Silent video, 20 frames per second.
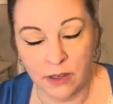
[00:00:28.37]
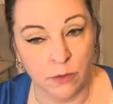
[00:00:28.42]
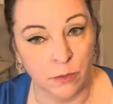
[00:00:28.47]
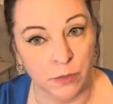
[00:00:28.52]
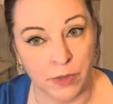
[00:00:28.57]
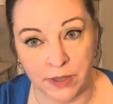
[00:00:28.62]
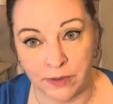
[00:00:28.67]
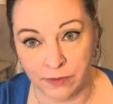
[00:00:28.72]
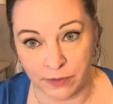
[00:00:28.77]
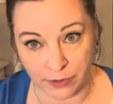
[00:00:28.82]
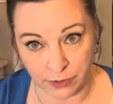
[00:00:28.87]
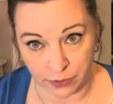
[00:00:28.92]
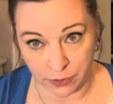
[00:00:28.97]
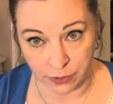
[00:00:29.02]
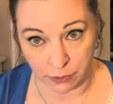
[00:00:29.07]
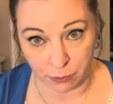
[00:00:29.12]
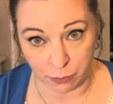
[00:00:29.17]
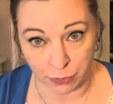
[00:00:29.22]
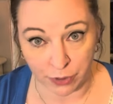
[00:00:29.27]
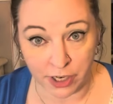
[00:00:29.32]
my first
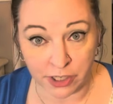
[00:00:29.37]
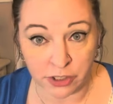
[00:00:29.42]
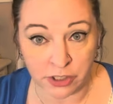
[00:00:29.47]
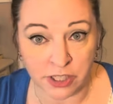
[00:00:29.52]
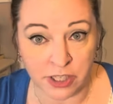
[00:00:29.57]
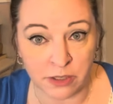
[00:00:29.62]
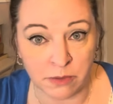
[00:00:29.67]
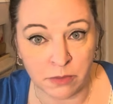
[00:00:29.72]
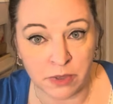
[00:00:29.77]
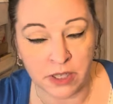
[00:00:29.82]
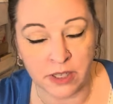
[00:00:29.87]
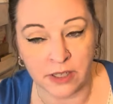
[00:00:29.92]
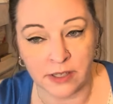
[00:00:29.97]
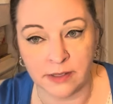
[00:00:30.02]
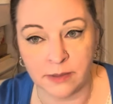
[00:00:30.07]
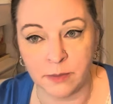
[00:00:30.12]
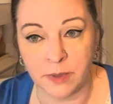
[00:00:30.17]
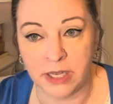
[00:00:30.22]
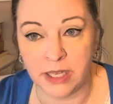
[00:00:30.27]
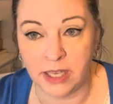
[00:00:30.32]
impression
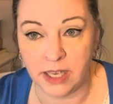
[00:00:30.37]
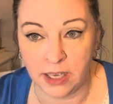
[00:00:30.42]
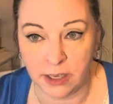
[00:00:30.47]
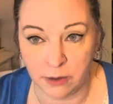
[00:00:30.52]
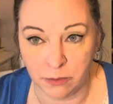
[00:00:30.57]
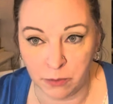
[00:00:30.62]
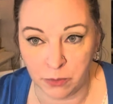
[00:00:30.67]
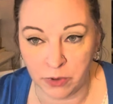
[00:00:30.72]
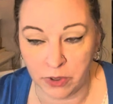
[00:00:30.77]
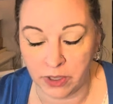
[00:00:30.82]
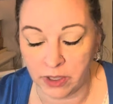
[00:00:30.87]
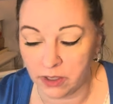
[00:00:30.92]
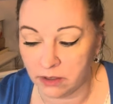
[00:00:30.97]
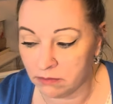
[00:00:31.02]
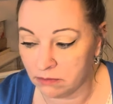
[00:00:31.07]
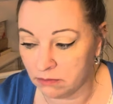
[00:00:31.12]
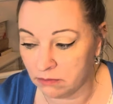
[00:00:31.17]
because my camera